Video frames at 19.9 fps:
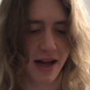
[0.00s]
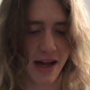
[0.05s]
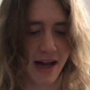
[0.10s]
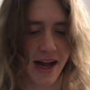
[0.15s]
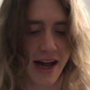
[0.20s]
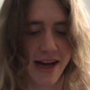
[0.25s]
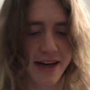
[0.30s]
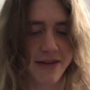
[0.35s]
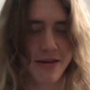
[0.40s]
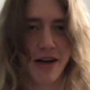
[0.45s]

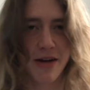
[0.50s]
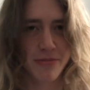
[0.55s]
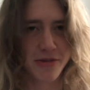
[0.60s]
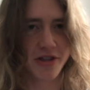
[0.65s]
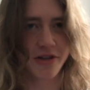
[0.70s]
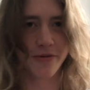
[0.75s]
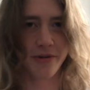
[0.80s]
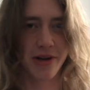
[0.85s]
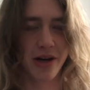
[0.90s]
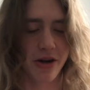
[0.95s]
And I'm
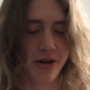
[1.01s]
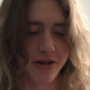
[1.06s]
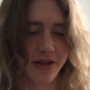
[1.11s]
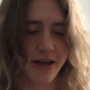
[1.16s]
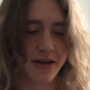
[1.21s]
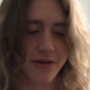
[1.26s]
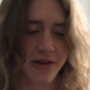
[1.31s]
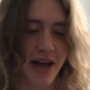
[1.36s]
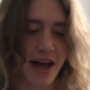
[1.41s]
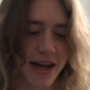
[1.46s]
sure we all
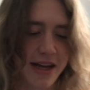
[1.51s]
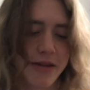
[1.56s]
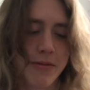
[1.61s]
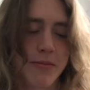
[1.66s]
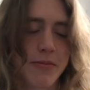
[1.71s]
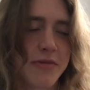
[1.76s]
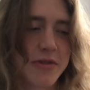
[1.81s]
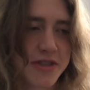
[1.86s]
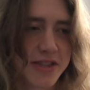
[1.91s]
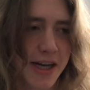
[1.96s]
know that
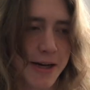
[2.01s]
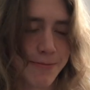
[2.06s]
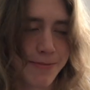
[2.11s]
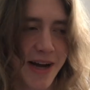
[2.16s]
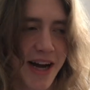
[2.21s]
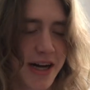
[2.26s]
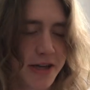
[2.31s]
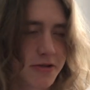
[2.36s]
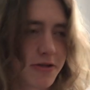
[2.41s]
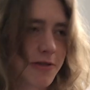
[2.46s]
St.
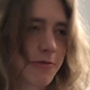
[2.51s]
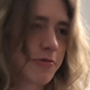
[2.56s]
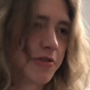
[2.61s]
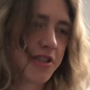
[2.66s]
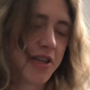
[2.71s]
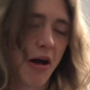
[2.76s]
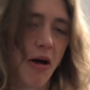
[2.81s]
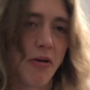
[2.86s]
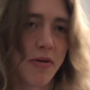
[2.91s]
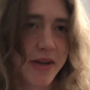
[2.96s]
Patrick was
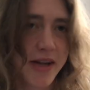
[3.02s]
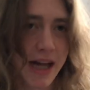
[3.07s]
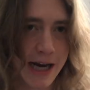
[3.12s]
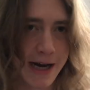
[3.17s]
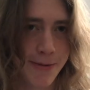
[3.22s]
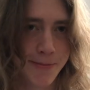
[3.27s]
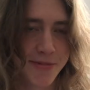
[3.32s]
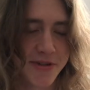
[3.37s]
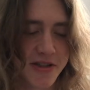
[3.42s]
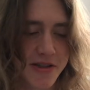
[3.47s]
held
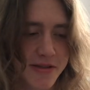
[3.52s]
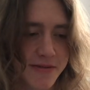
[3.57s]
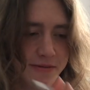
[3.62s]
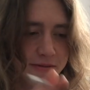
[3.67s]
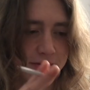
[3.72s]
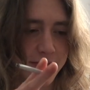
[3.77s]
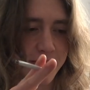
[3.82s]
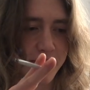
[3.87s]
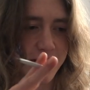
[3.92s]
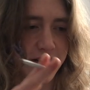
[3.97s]
captive
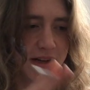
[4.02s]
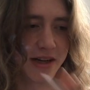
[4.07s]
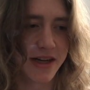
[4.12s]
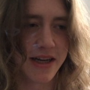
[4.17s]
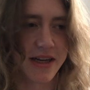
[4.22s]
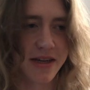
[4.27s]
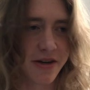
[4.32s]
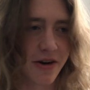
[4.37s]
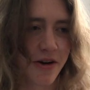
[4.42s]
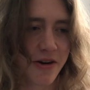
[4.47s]

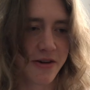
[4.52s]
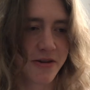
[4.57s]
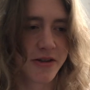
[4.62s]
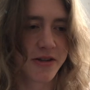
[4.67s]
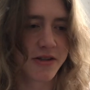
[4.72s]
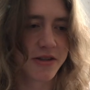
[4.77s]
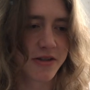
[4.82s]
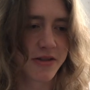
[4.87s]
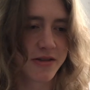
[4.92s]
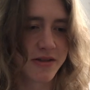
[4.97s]
in
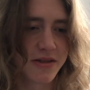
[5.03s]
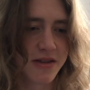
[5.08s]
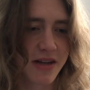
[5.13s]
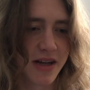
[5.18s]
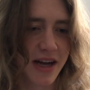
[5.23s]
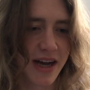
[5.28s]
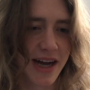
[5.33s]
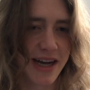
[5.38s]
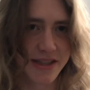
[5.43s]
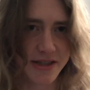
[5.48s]
Ireland
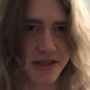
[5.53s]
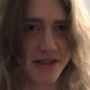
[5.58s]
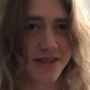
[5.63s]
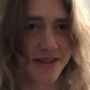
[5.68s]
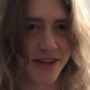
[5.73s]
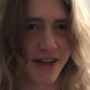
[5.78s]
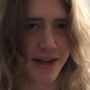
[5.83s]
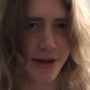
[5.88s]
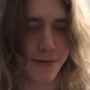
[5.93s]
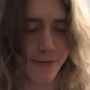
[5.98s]
as a
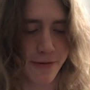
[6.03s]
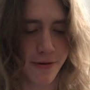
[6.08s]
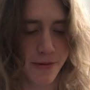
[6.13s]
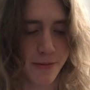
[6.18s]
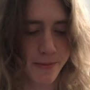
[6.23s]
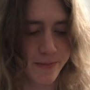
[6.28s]
slave.